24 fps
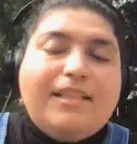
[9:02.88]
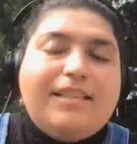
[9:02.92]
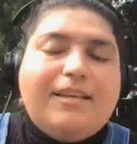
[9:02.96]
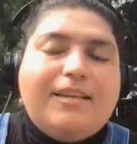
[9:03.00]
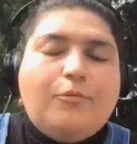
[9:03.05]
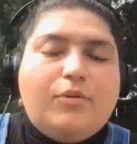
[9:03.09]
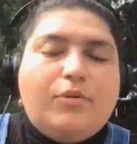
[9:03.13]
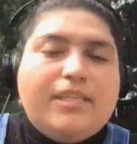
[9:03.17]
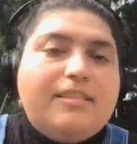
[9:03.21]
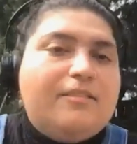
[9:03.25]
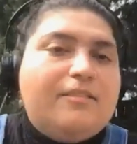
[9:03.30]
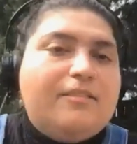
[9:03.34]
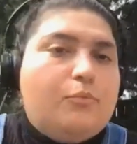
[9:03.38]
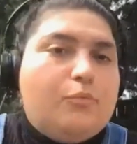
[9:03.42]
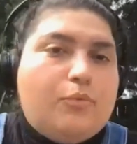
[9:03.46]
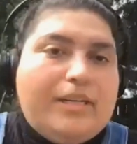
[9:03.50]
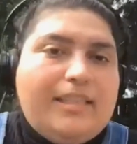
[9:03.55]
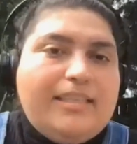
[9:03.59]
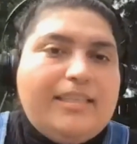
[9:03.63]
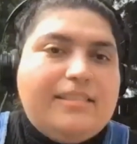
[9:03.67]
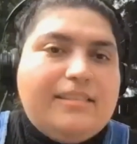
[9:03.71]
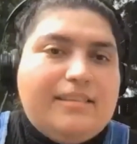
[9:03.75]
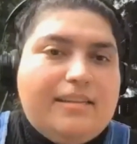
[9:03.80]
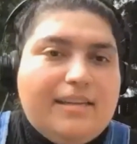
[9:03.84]
what's really
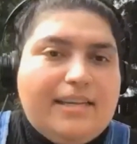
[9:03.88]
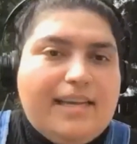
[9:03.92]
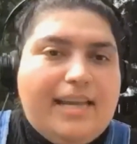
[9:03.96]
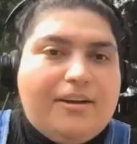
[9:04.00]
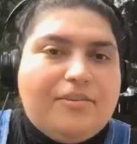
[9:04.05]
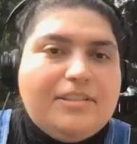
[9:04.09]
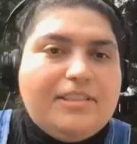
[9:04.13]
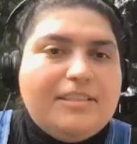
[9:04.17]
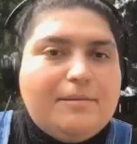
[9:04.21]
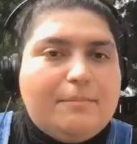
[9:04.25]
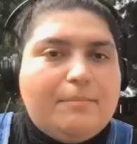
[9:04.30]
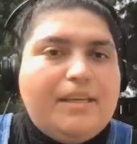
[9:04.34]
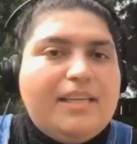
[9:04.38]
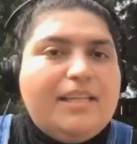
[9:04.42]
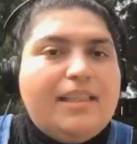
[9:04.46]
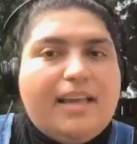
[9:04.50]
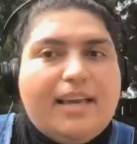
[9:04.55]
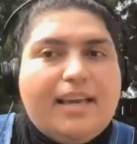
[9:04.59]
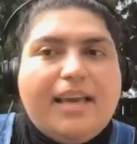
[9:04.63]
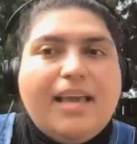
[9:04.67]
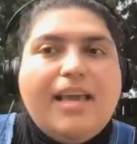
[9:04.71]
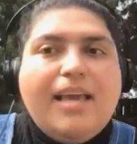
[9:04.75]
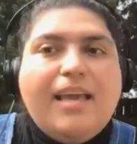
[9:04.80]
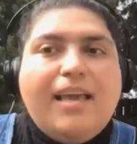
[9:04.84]
stuck out to me,
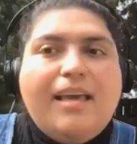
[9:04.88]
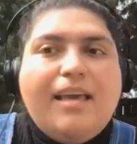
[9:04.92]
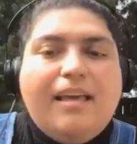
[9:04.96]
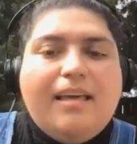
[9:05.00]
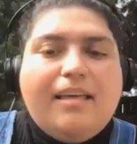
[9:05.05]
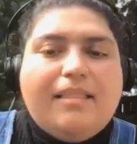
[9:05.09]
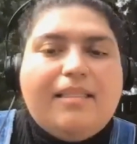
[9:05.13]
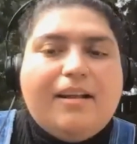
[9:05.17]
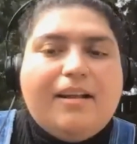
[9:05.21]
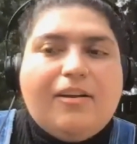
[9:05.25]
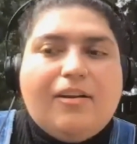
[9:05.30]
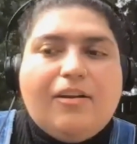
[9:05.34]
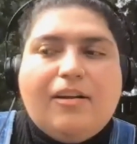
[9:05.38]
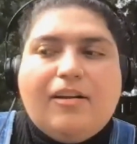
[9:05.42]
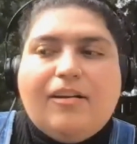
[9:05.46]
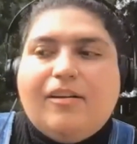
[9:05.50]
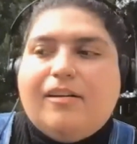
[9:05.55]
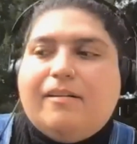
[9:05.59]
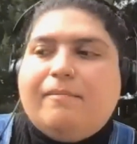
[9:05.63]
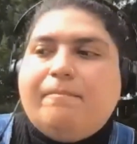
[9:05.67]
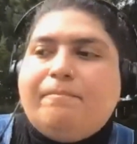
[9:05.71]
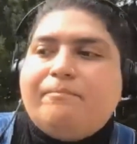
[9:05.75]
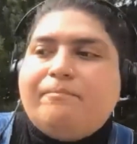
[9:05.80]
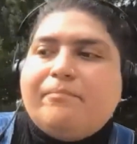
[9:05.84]
like
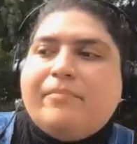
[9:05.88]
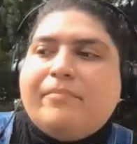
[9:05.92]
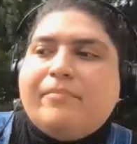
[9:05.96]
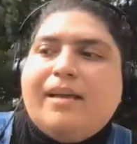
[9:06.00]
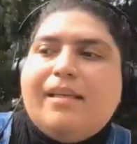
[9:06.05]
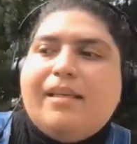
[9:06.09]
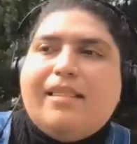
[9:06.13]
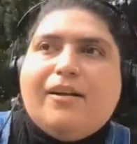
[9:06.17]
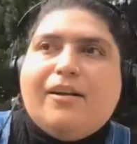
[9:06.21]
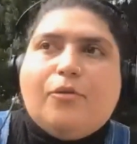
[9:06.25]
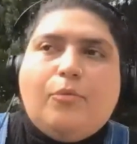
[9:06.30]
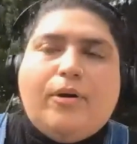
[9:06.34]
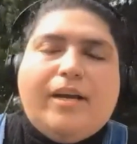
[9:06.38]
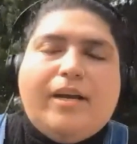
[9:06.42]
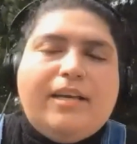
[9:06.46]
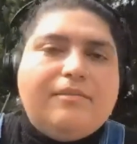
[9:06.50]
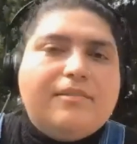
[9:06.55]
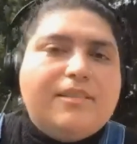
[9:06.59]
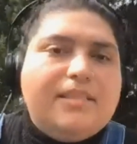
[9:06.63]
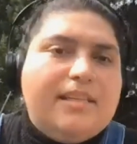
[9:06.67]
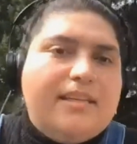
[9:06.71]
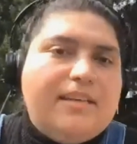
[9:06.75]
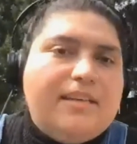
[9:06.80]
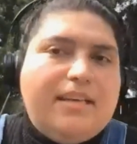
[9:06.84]
their way
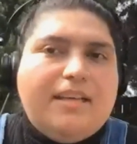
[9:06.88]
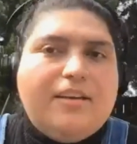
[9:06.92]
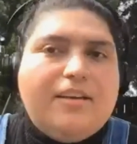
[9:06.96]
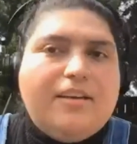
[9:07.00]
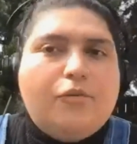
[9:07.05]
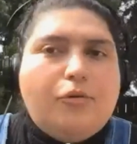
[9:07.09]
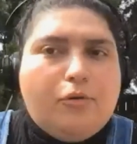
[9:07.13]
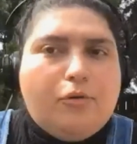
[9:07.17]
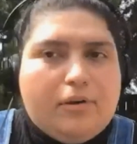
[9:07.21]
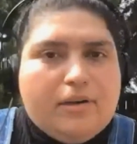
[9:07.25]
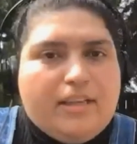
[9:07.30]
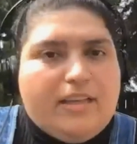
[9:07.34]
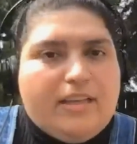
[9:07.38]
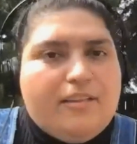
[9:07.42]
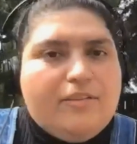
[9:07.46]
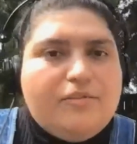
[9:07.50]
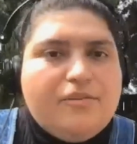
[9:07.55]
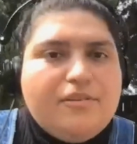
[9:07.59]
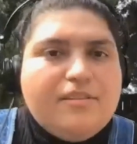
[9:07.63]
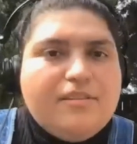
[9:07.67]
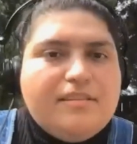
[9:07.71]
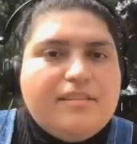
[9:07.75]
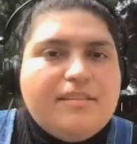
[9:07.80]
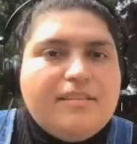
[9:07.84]
of singing
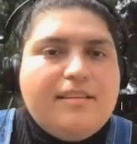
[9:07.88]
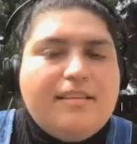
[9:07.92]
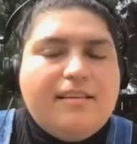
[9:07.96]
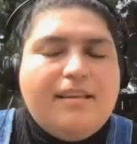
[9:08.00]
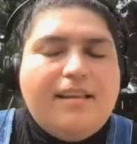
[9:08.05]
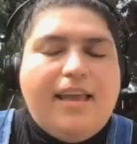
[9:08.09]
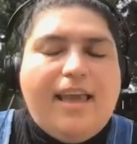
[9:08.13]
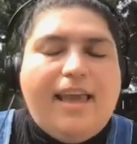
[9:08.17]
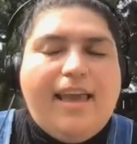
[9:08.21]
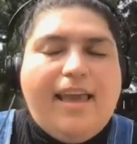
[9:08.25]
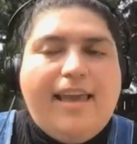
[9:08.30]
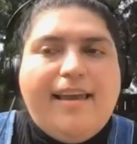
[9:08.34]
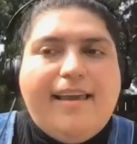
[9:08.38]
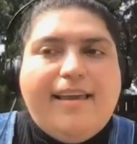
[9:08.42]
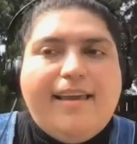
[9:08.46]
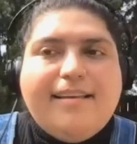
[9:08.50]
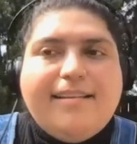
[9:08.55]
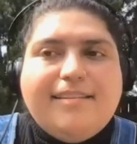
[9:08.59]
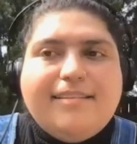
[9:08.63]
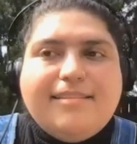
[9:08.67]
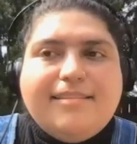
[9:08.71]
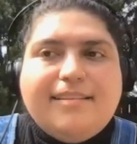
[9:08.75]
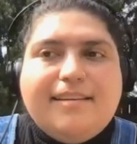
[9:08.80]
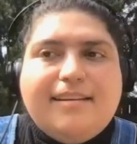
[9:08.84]
corridos,
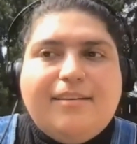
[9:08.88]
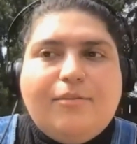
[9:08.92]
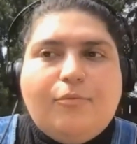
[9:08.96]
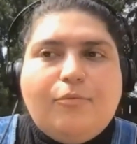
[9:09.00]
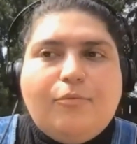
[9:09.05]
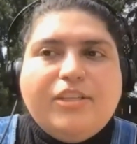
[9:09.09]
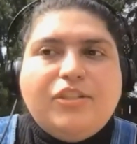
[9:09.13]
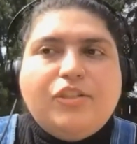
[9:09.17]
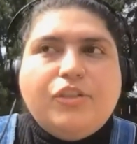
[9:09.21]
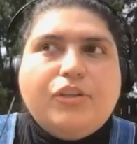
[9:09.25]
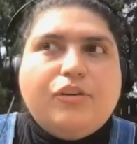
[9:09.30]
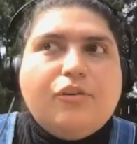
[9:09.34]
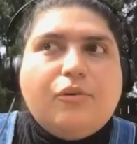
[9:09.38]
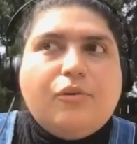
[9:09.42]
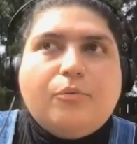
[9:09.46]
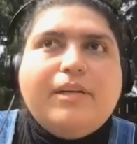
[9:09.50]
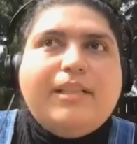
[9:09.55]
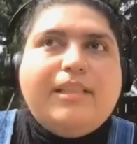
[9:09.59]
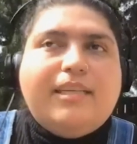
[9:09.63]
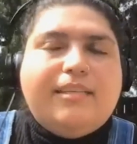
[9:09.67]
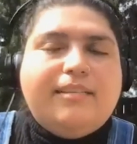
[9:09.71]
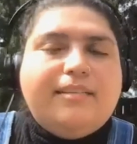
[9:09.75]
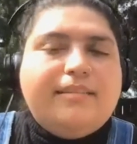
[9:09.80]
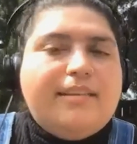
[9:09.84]
and which you don't
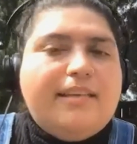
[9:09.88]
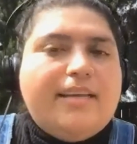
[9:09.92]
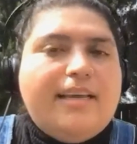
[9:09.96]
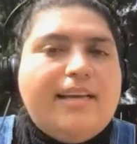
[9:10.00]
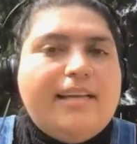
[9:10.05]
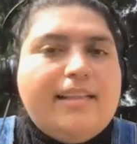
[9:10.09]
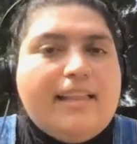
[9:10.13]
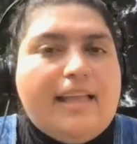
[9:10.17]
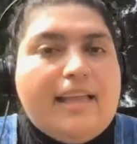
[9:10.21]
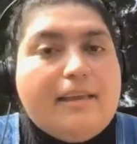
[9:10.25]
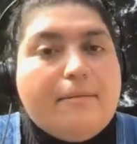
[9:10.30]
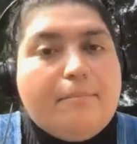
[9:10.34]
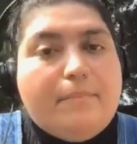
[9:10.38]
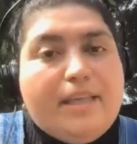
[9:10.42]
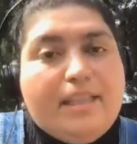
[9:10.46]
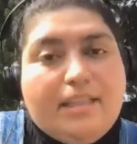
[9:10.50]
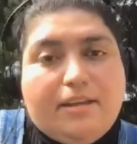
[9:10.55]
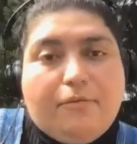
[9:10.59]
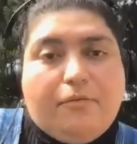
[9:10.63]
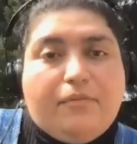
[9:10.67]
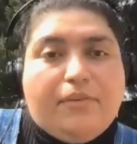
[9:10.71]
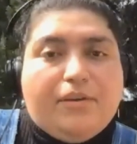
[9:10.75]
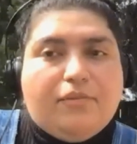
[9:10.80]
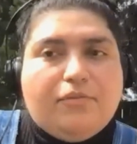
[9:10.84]
really see in like many
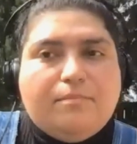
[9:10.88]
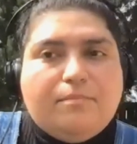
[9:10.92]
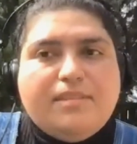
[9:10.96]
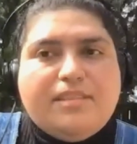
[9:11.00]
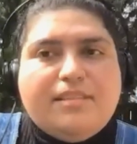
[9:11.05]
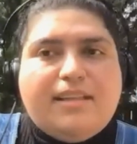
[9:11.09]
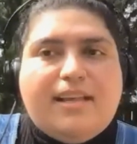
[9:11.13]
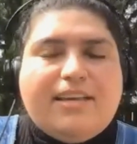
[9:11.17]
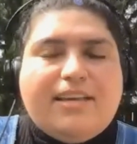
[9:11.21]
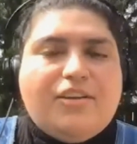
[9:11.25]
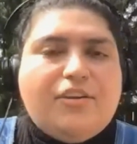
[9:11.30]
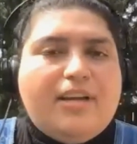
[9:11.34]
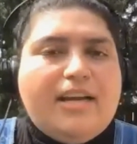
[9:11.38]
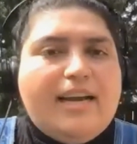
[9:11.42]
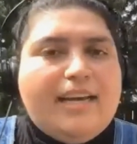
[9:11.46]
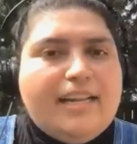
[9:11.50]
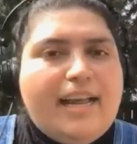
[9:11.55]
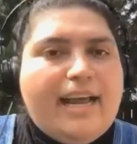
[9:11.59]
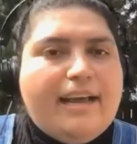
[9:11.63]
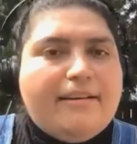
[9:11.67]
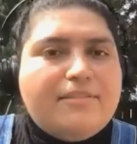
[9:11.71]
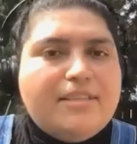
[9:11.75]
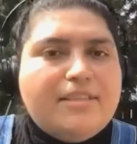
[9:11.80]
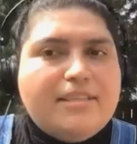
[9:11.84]
films. Like you kind of
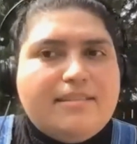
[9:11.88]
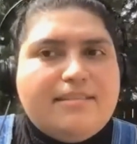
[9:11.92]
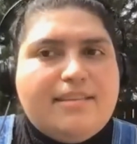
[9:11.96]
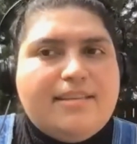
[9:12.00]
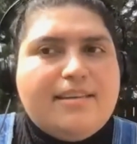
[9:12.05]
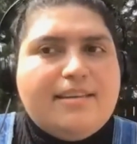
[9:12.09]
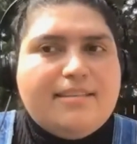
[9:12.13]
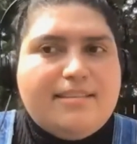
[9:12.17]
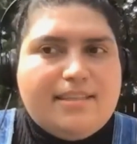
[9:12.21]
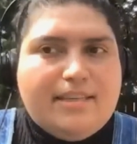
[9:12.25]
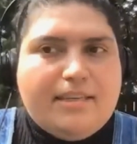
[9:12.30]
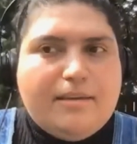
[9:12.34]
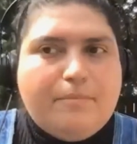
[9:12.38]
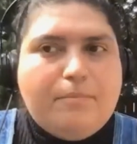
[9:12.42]
have to dig deep